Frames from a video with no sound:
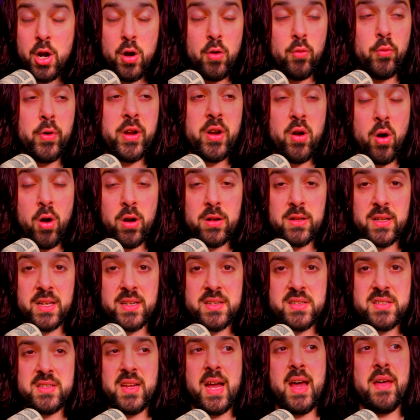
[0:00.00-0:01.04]

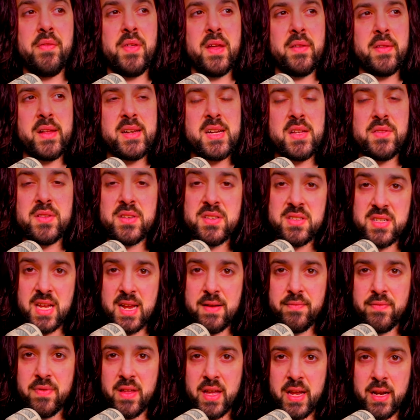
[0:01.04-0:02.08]
Regardless, I think they did the safe
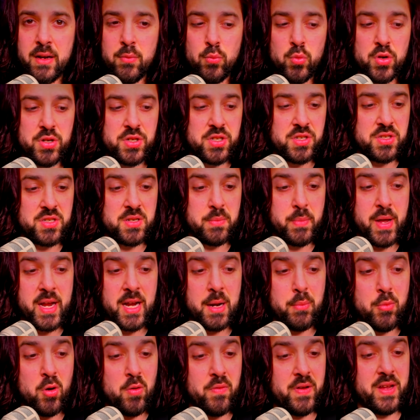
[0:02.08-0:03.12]
thing, which is to make a
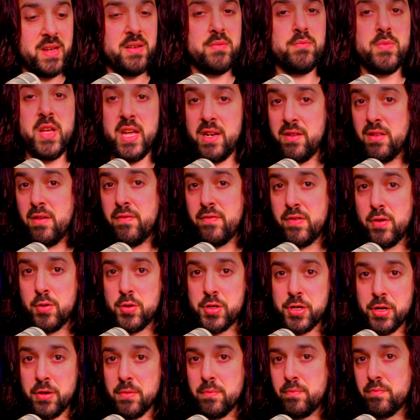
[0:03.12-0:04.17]
movie in the
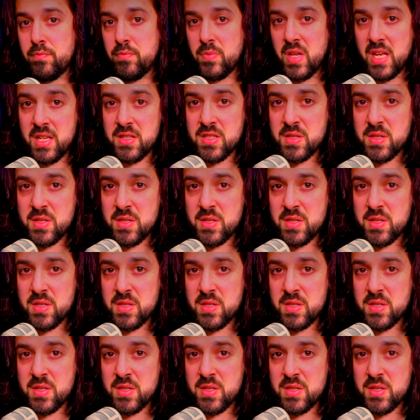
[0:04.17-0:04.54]
future in